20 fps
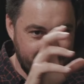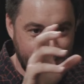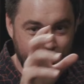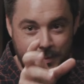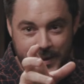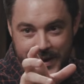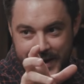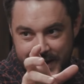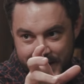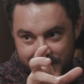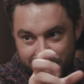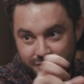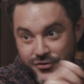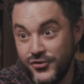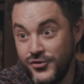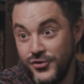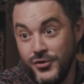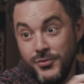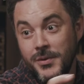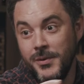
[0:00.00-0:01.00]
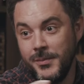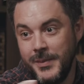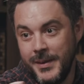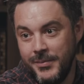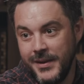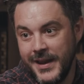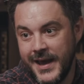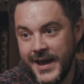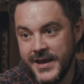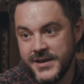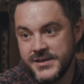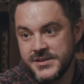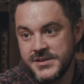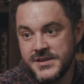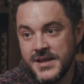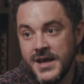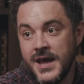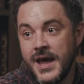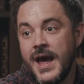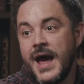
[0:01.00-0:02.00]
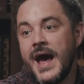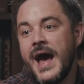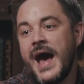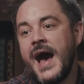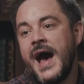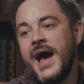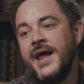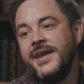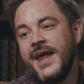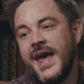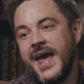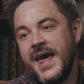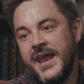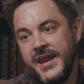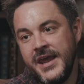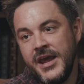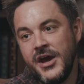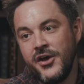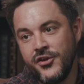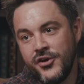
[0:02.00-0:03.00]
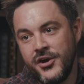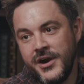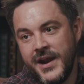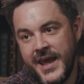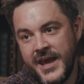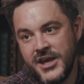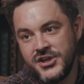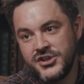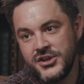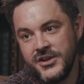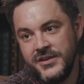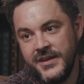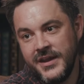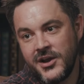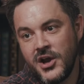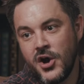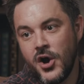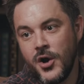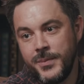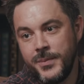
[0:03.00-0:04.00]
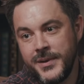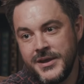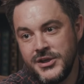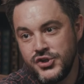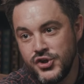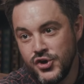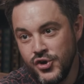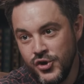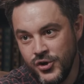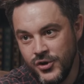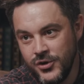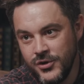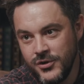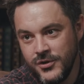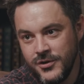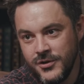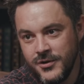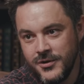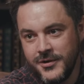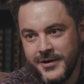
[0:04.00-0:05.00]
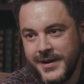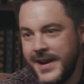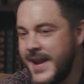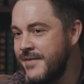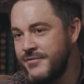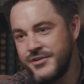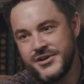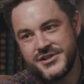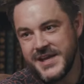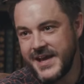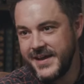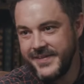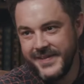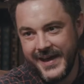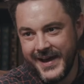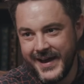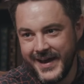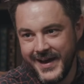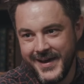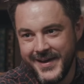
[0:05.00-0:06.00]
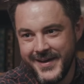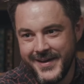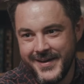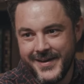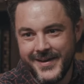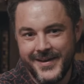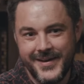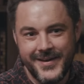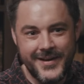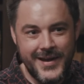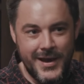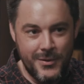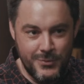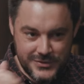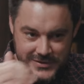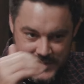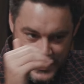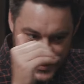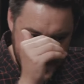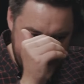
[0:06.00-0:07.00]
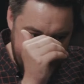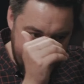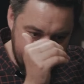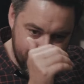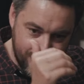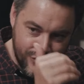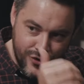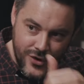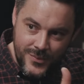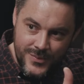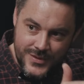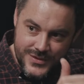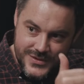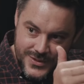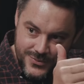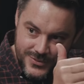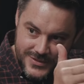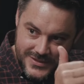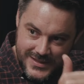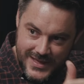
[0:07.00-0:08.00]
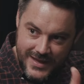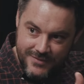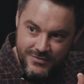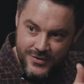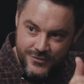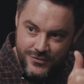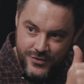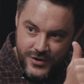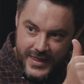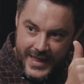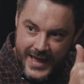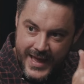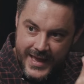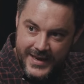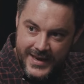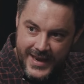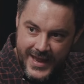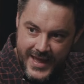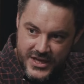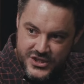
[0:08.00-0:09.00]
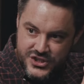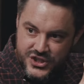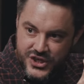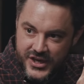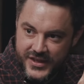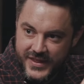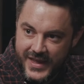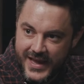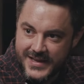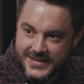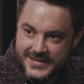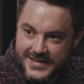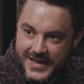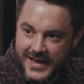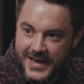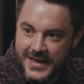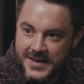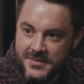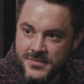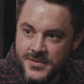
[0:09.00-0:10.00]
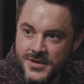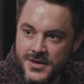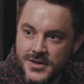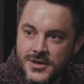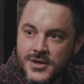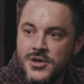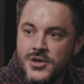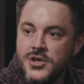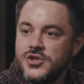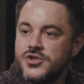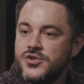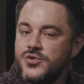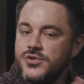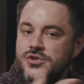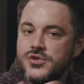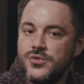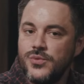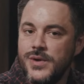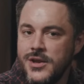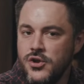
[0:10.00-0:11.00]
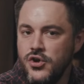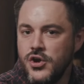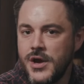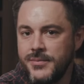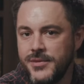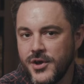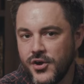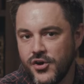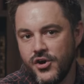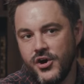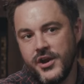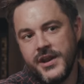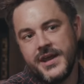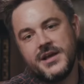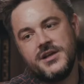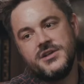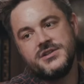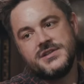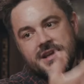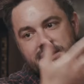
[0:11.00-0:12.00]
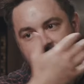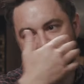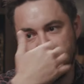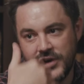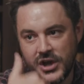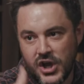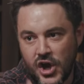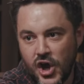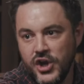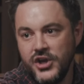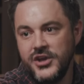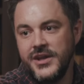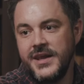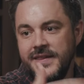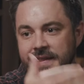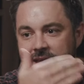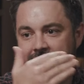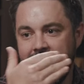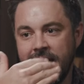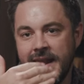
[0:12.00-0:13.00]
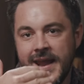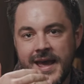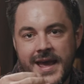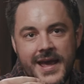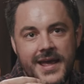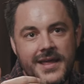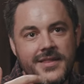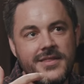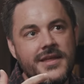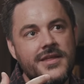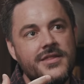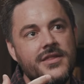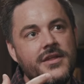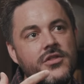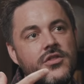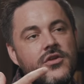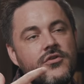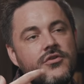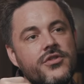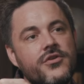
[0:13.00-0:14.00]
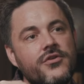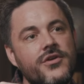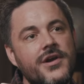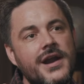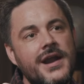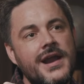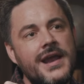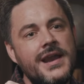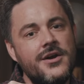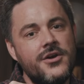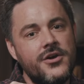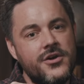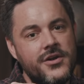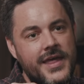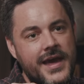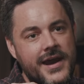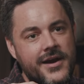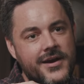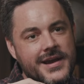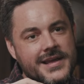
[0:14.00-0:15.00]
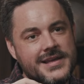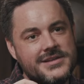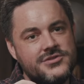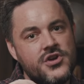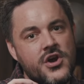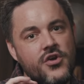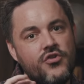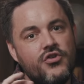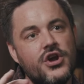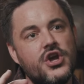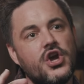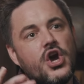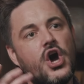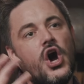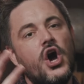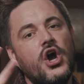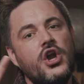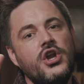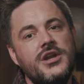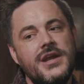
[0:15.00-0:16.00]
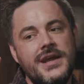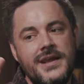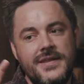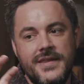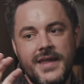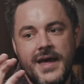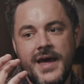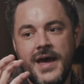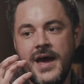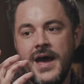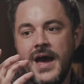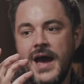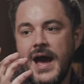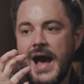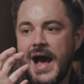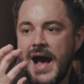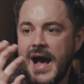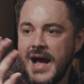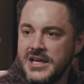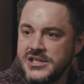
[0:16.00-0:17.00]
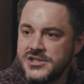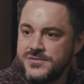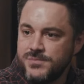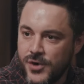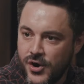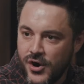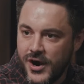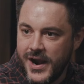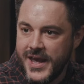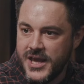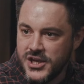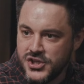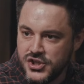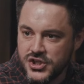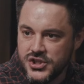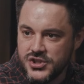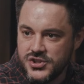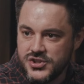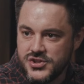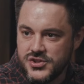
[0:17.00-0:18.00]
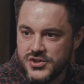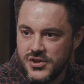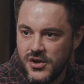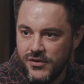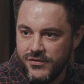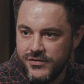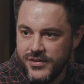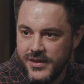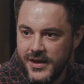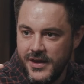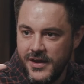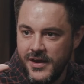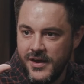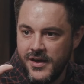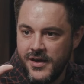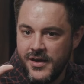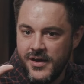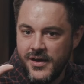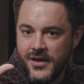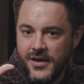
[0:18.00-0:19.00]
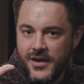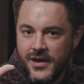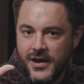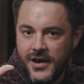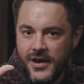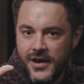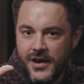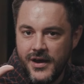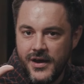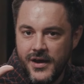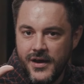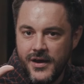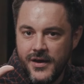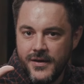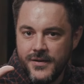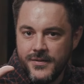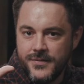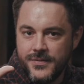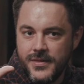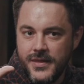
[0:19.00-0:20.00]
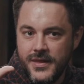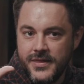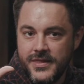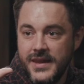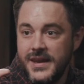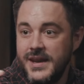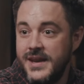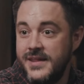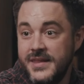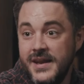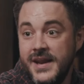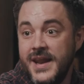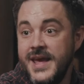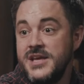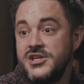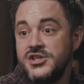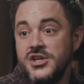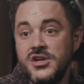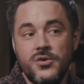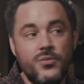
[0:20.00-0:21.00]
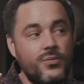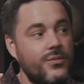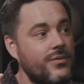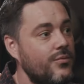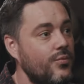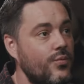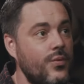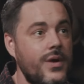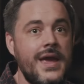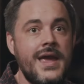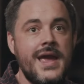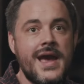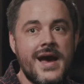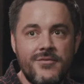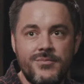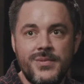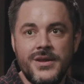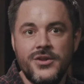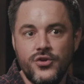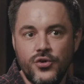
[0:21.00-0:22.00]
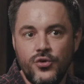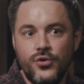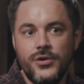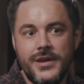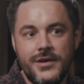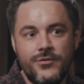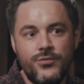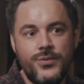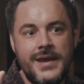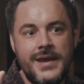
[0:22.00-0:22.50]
obedience, you will be blessed, and any other nation that copies you. Mm. Never said that. It was a promise that was given for that nation at that time. So when you come to Chronicles and it's recounting that, the writer there is recounting the aspirations of the nation. We have been told if